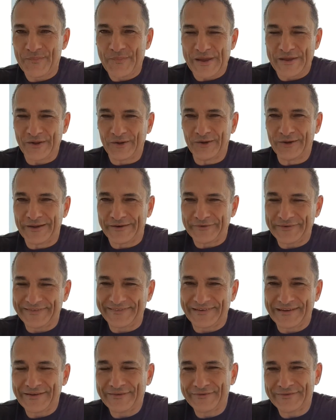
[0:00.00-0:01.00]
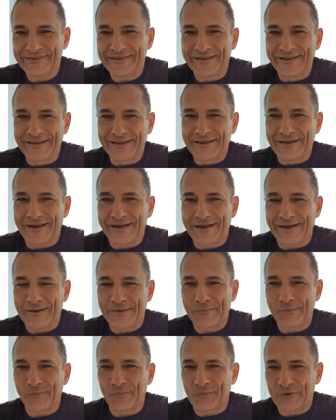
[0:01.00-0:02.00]
mail I received,
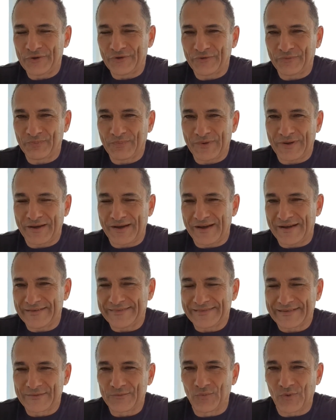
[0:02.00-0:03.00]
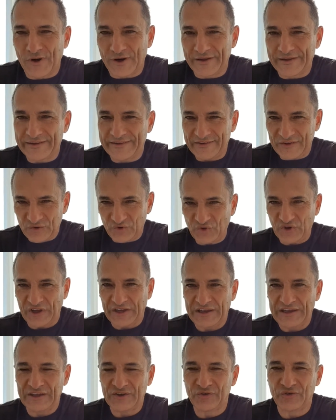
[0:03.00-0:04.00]
which asked why is
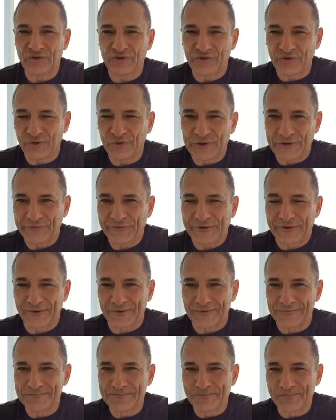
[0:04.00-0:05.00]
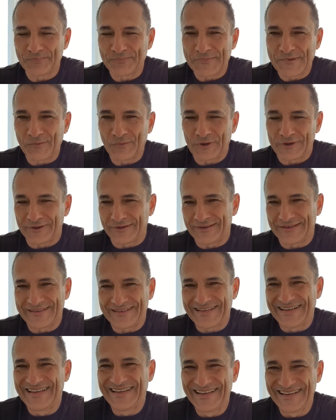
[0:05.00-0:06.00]
change so difficult. Well,
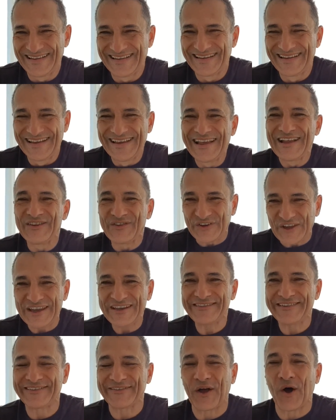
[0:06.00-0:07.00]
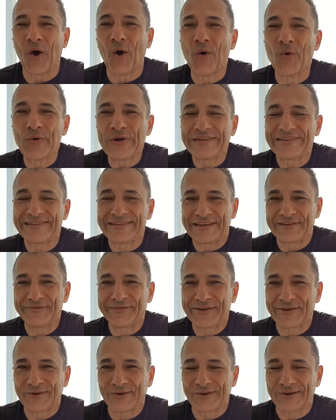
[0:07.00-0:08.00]
change is always
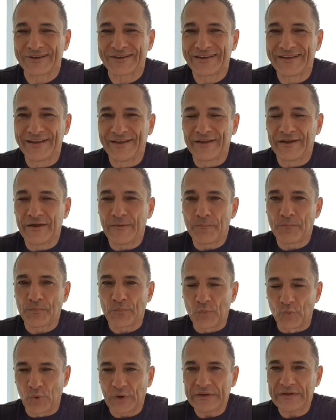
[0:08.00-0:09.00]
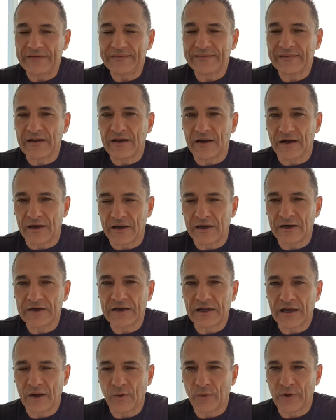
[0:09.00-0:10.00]
difficult. What is hard,
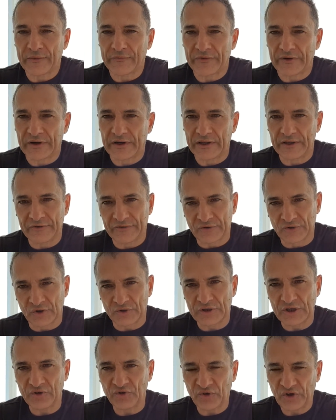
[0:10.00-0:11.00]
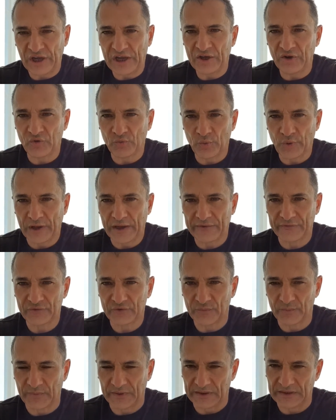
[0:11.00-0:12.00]
however, is not the change we have to
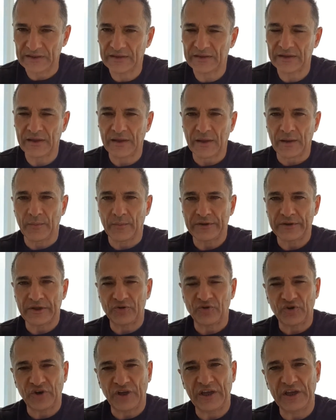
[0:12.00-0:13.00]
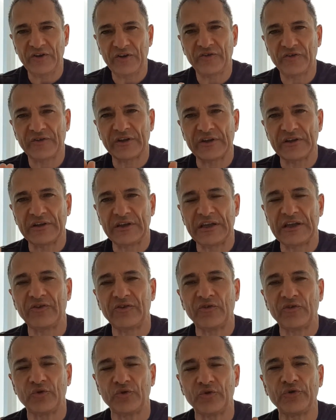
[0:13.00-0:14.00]
make, but the change that
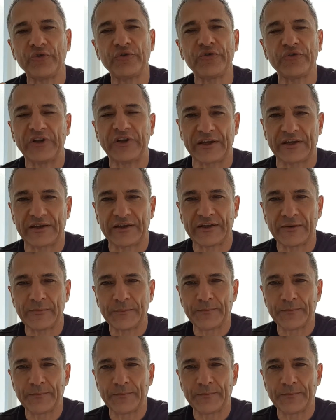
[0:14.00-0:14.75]
needs to stick.